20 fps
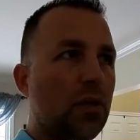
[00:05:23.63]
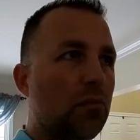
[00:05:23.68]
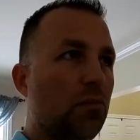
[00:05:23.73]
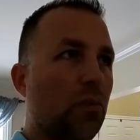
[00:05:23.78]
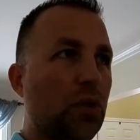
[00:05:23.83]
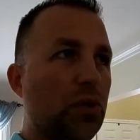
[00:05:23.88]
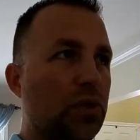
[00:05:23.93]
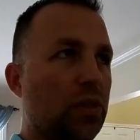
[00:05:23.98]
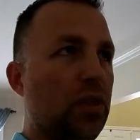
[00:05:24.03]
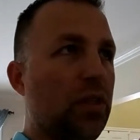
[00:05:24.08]

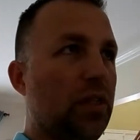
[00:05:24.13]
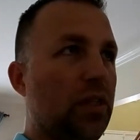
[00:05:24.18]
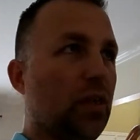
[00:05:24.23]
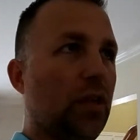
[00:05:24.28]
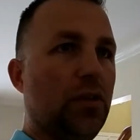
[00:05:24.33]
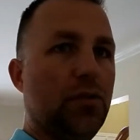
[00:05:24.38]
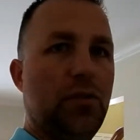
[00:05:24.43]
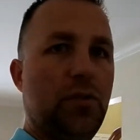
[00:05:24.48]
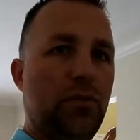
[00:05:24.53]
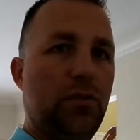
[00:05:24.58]
Most of these
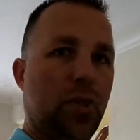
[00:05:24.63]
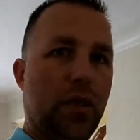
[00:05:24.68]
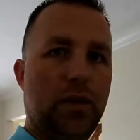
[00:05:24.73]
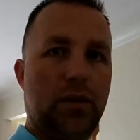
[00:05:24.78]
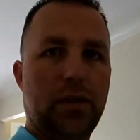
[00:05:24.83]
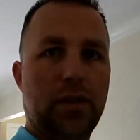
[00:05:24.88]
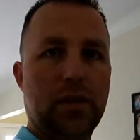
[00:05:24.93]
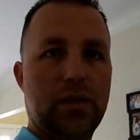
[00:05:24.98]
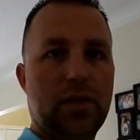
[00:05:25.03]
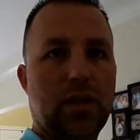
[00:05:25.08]
all do that.
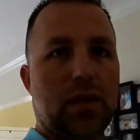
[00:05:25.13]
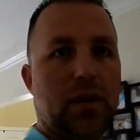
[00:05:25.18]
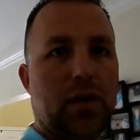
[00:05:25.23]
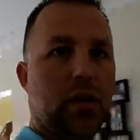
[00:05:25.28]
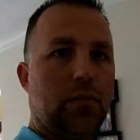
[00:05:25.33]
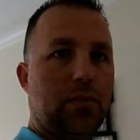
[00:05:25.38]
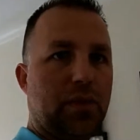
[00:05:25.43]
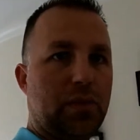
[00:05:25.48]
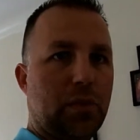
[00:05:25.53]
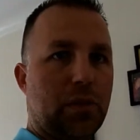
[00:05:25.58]
You can set it
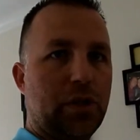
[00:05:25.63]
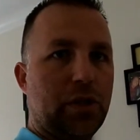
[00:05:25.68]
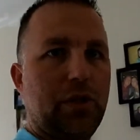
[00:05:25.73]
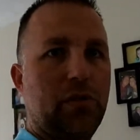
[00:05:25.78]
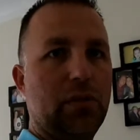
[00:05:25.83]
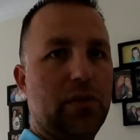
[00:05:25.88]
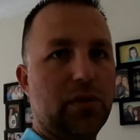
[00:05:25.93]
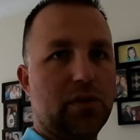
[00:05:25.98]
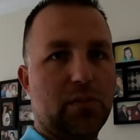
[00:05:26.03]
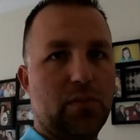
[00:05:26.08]
up, especially
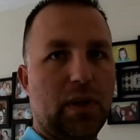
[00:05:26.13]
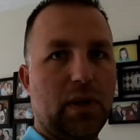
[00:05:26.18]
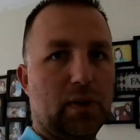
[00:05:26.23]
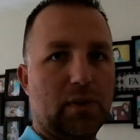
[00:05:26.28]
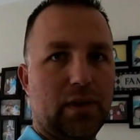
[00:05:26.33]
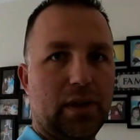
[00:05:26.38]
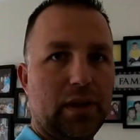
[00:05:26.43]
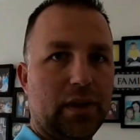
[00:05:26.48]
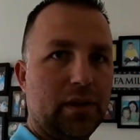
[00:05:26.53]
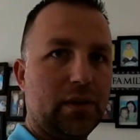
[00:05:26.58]
with the
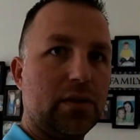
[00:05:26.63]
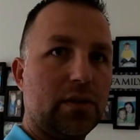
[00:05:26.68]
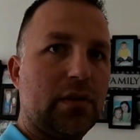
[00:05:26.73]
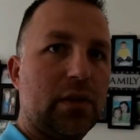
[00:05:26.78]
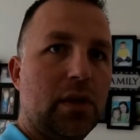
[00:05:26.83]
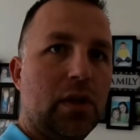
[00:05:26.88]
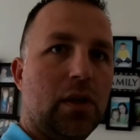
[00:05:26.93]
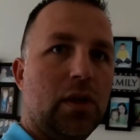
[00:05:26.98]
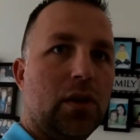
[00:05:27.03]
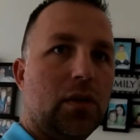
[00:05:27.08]
Smartthings
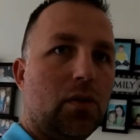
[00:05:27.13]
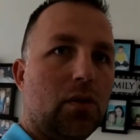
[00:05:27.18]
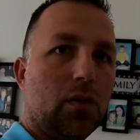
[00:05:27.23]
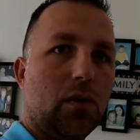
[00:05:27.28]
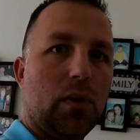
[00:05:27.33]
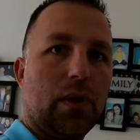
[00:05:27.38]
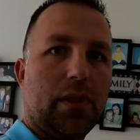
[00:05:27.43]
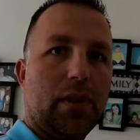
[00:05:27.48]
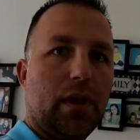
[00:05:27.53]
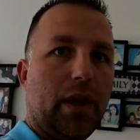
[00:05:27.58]
or
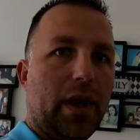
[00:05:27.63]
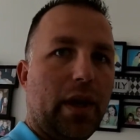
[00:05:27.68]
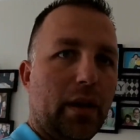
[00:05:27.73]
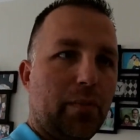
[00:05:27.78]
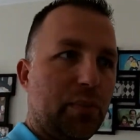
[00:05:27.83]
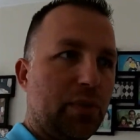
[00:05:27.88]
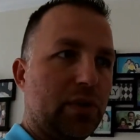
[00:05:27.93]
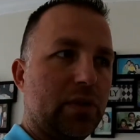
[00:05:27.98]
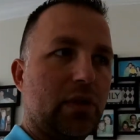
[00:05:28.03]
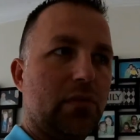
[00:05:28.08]
with an
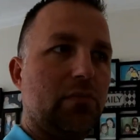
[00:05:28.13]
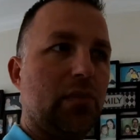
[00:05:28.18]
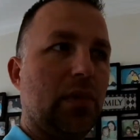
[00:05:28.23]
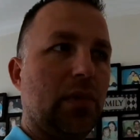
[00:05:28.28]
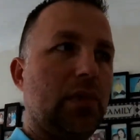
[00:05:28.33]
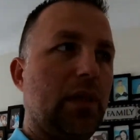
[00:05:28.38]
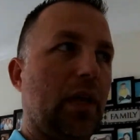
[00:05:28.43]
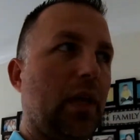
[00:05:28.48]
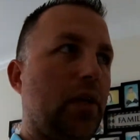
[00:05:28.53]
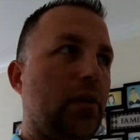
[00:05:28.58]
app or something
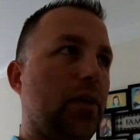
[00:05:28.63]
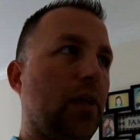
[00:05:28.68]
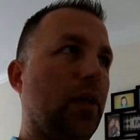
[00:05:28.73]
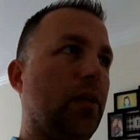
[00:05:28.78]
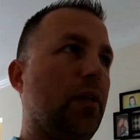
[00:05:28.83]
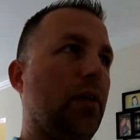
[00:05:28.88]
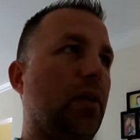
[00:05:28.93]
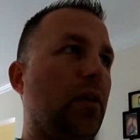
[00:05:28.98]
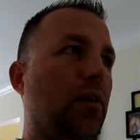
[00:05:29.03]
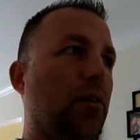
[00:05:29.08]
like that. You can
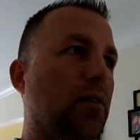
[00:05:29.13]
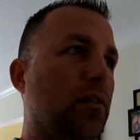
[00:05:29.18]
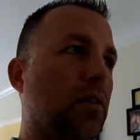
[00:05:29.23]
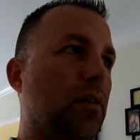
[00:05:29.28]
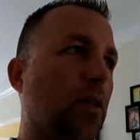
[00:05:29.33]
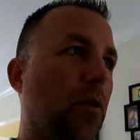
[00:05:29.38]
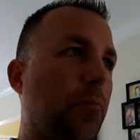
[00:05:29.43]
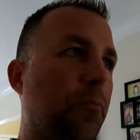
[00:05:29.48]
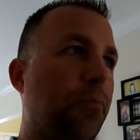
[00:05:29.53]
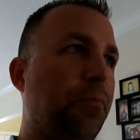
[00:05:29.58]
get that all
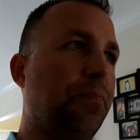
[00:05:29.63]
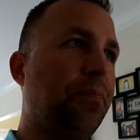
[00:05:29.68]
set up.